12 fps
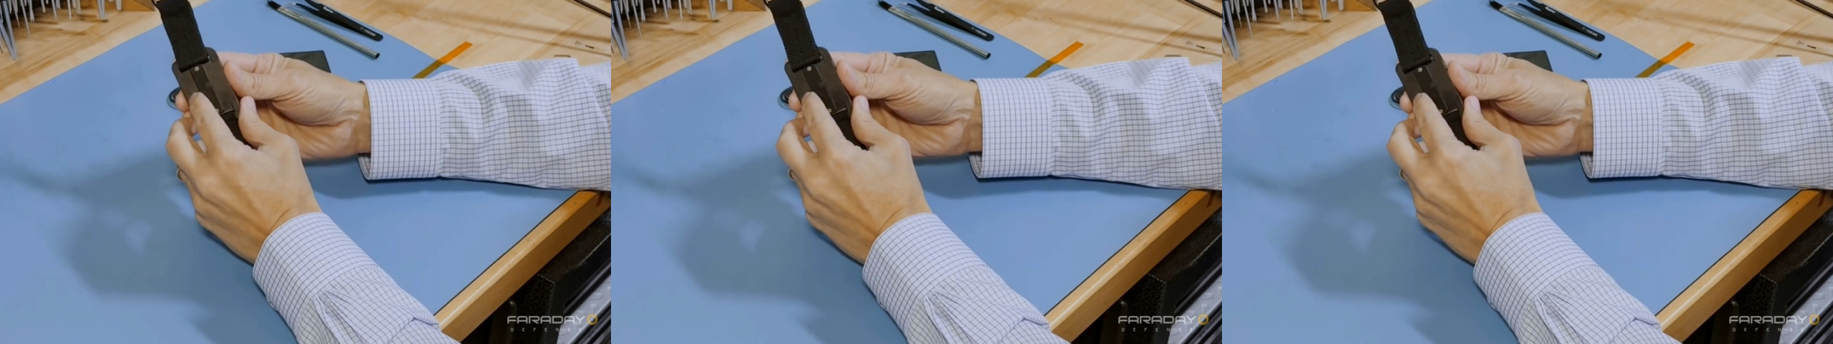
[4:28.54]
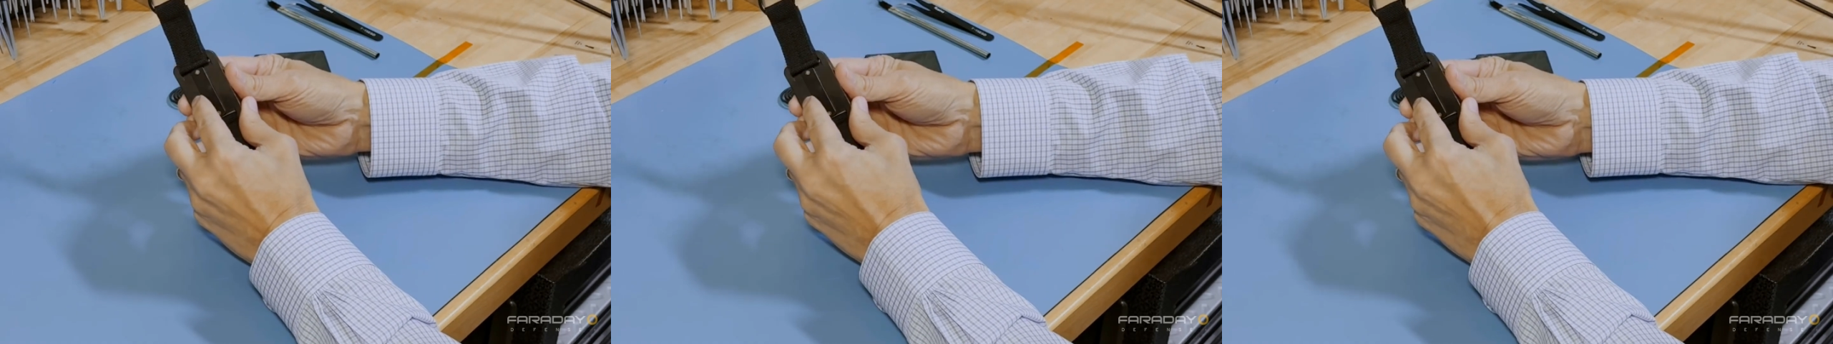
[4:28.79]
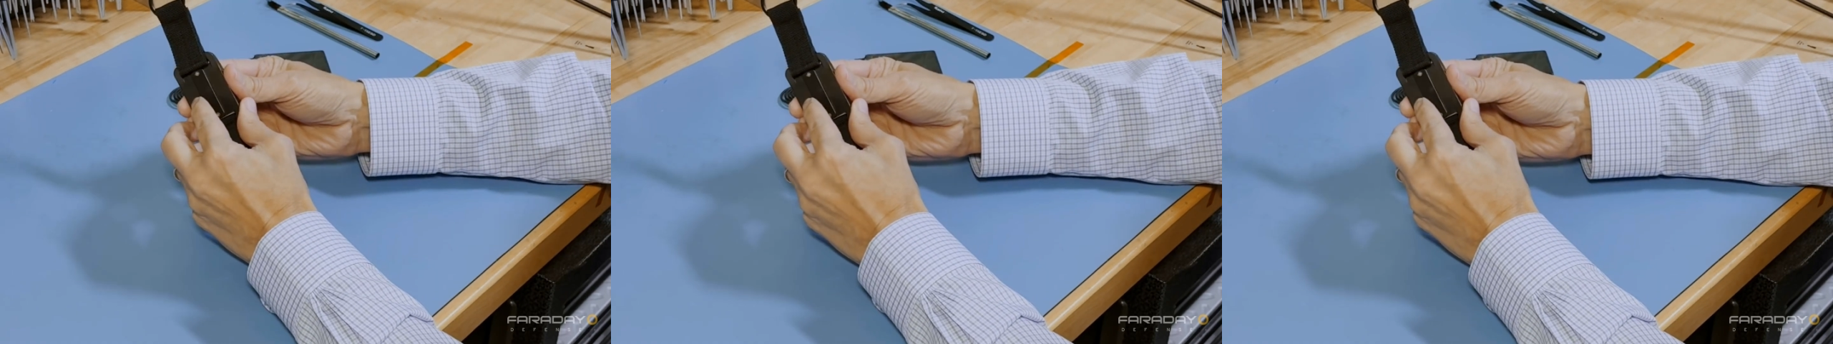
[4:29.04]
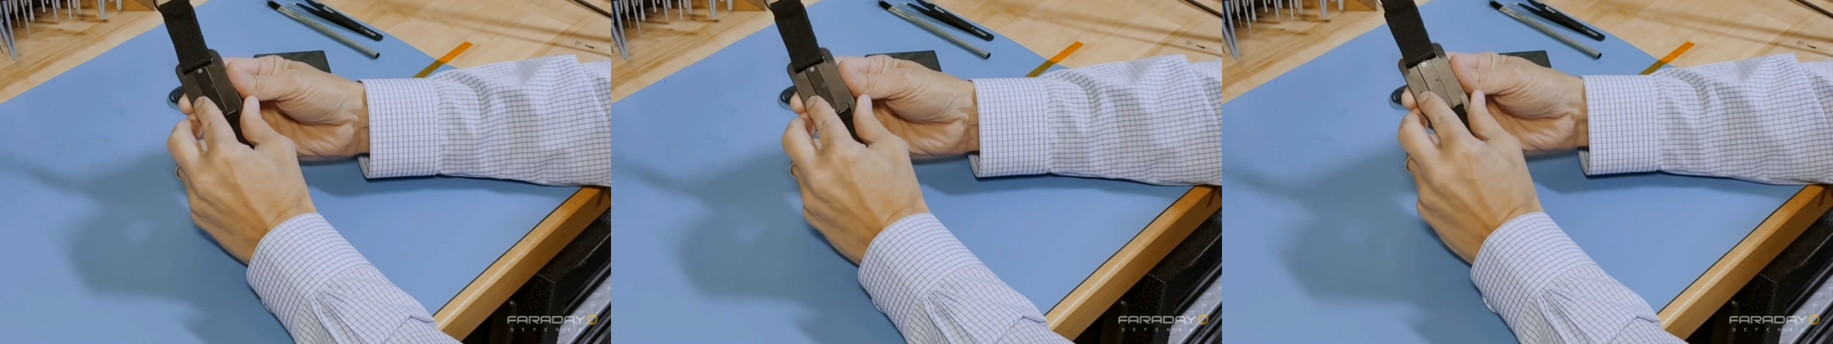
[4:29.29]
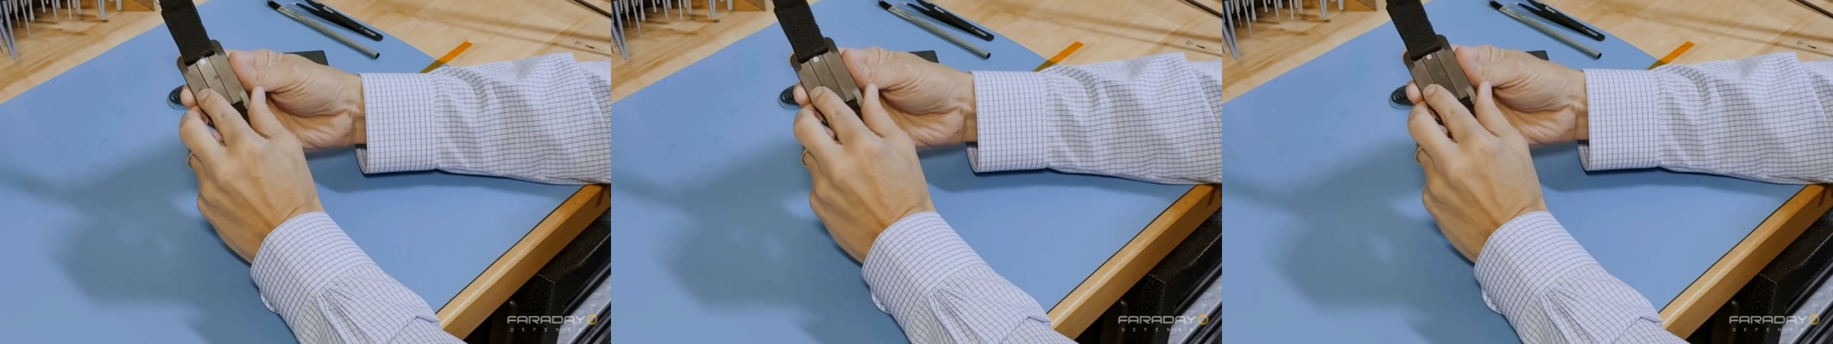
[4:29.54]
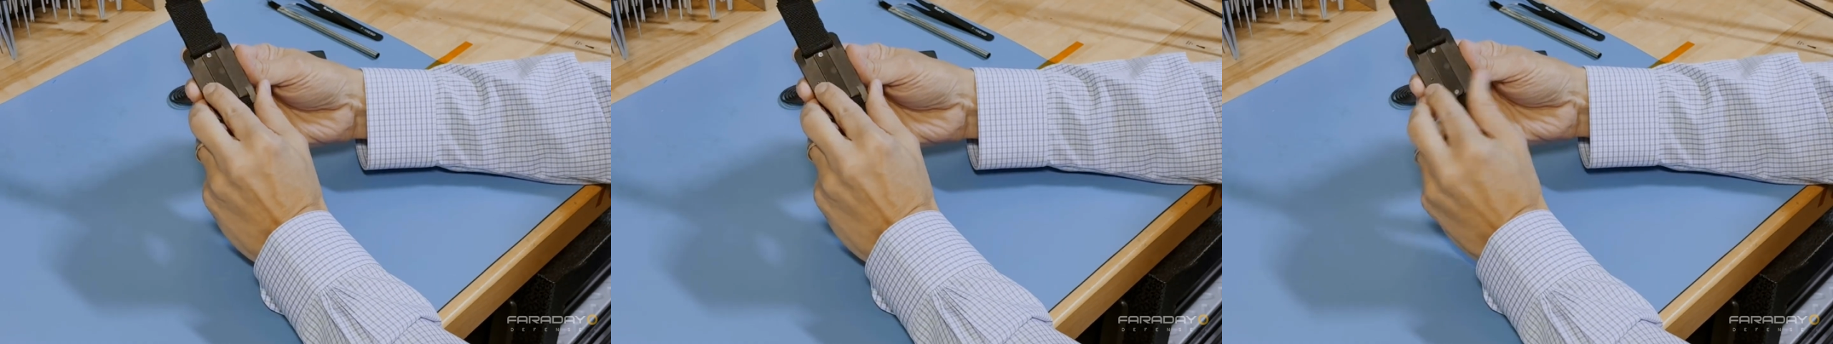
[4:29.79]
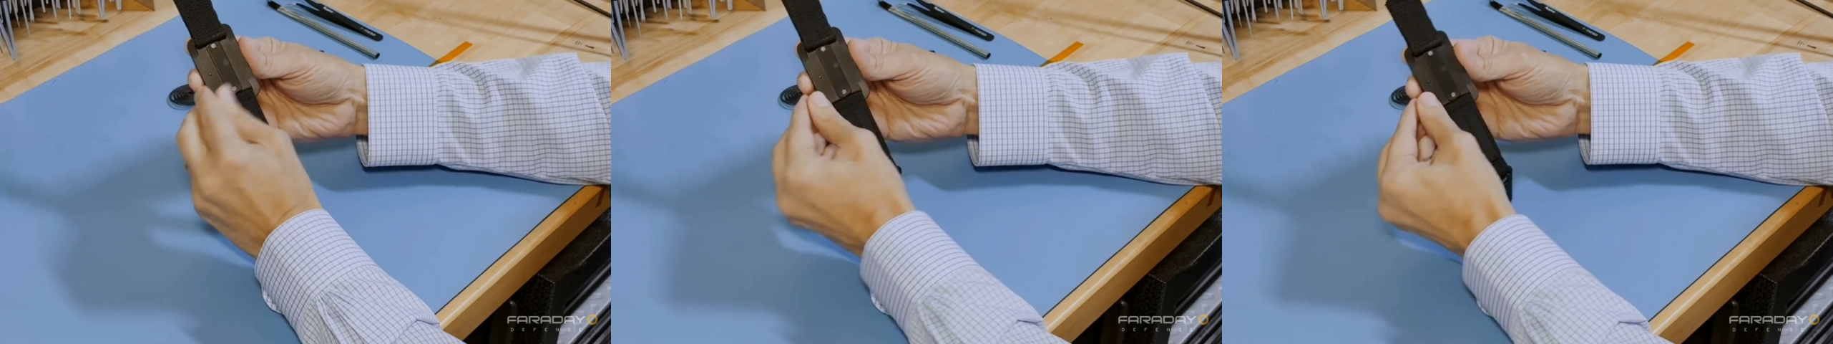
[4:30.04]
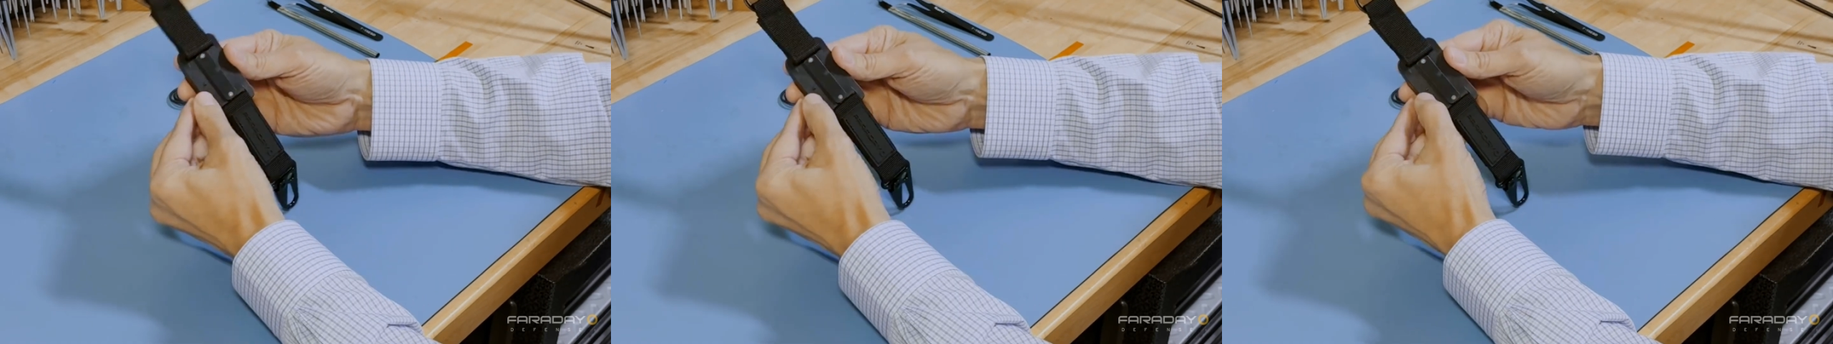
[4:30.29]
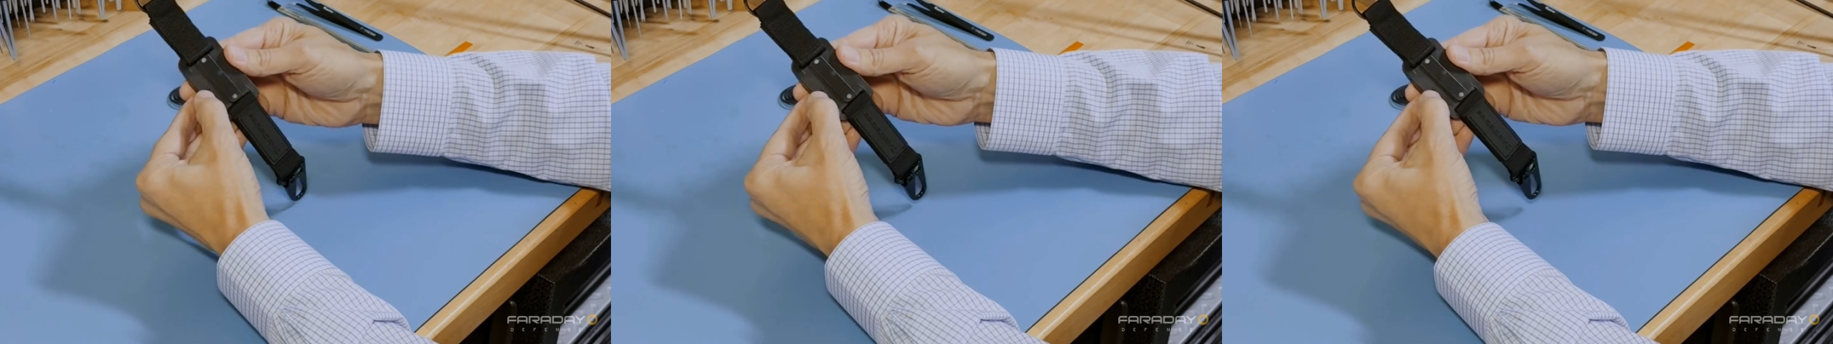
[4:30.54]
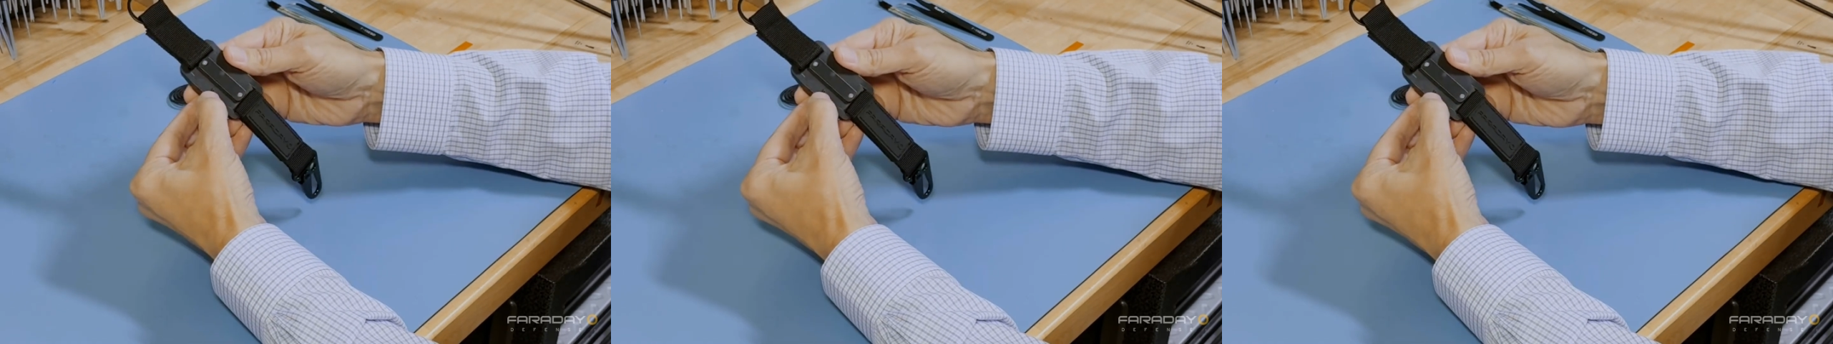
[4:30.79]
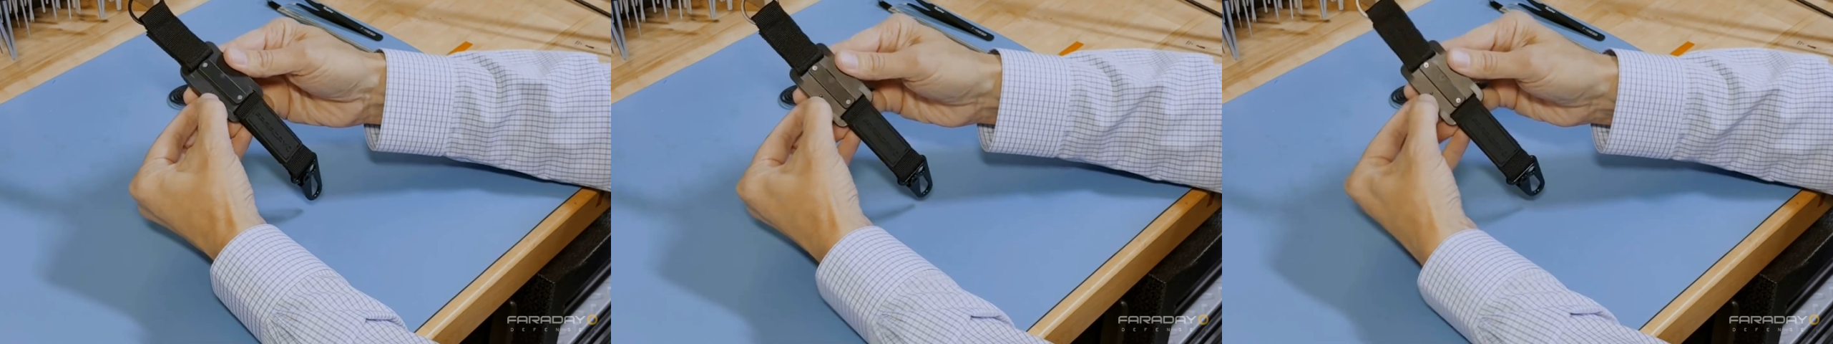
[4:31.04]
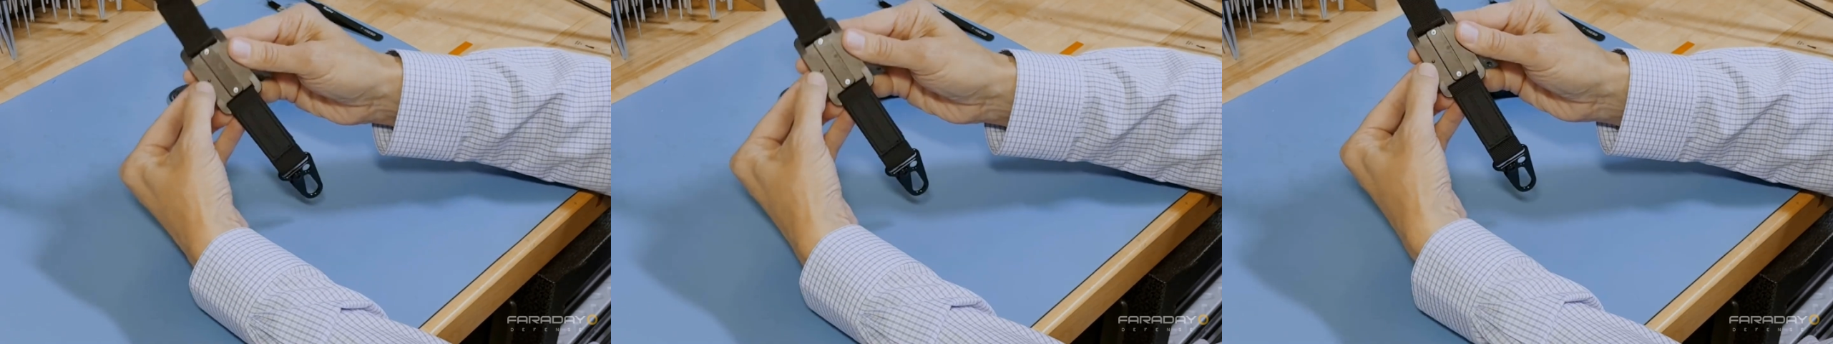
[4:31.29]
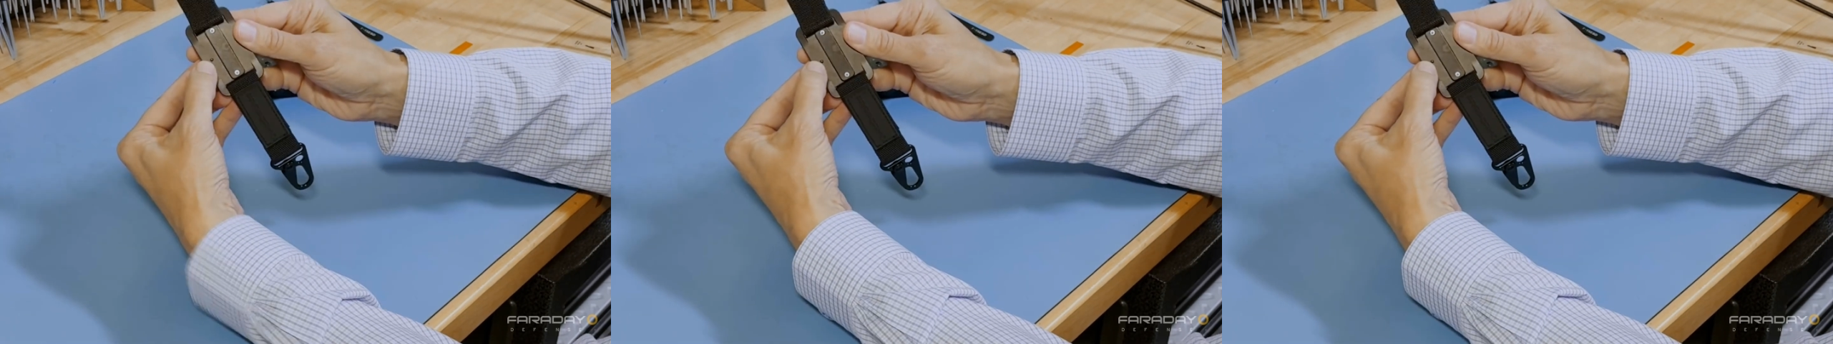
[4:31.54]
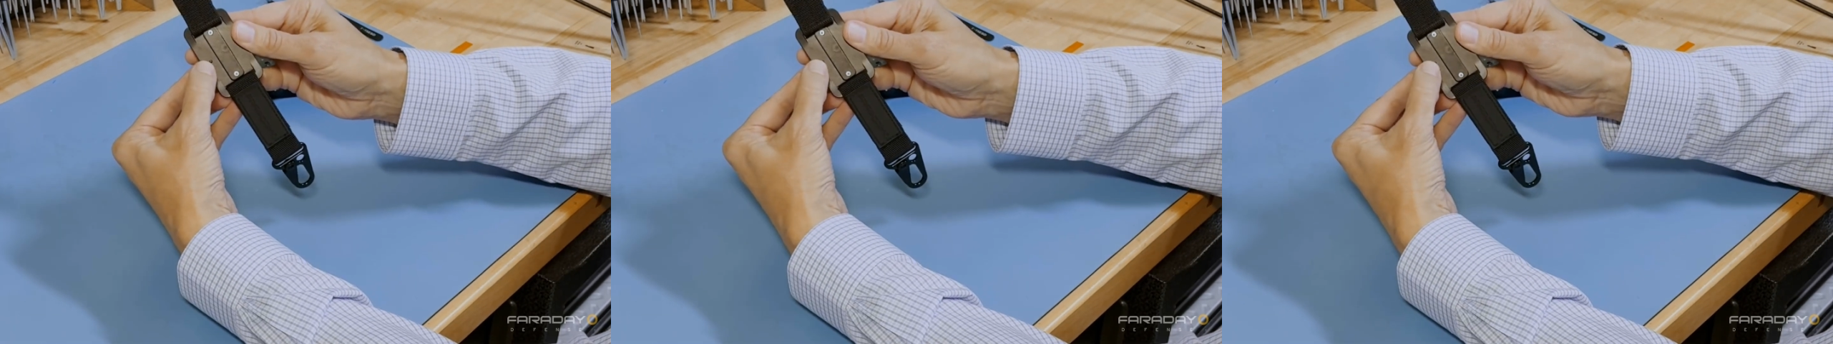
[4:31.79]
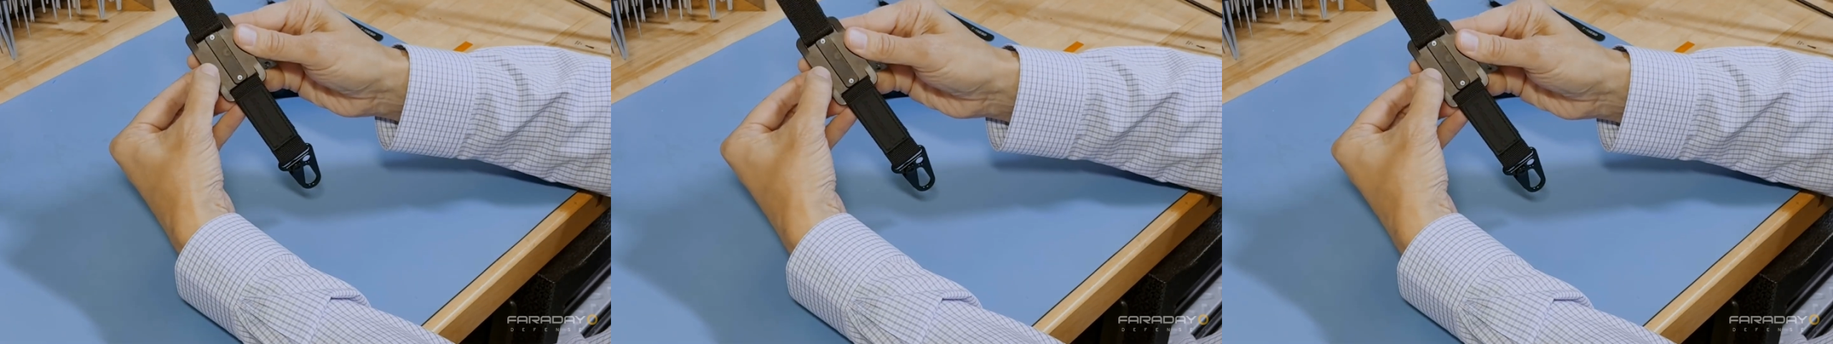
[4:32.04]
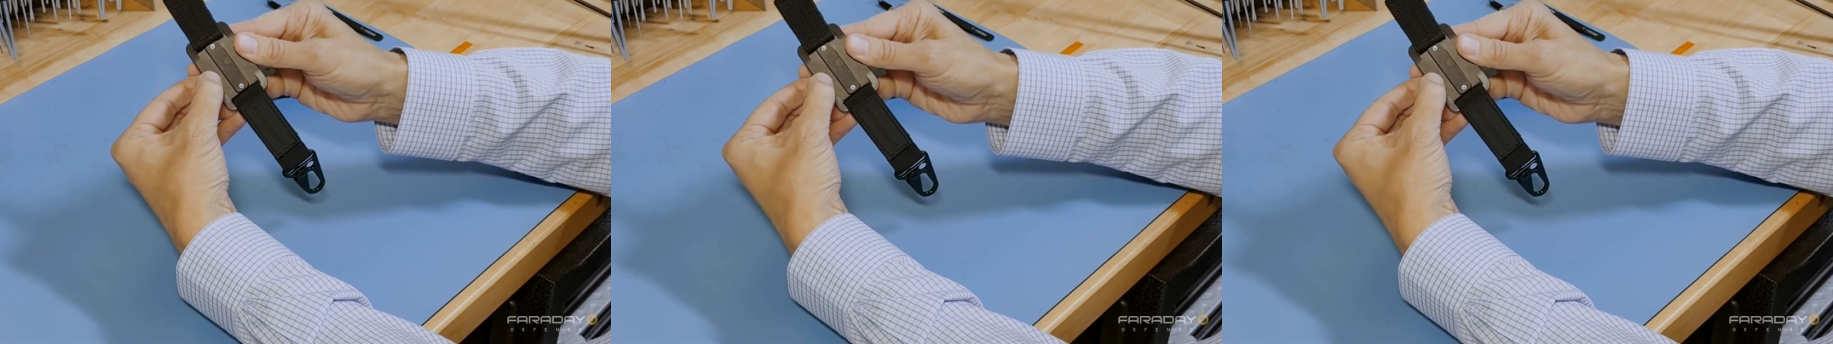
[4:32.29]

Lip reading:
(no speaker visible)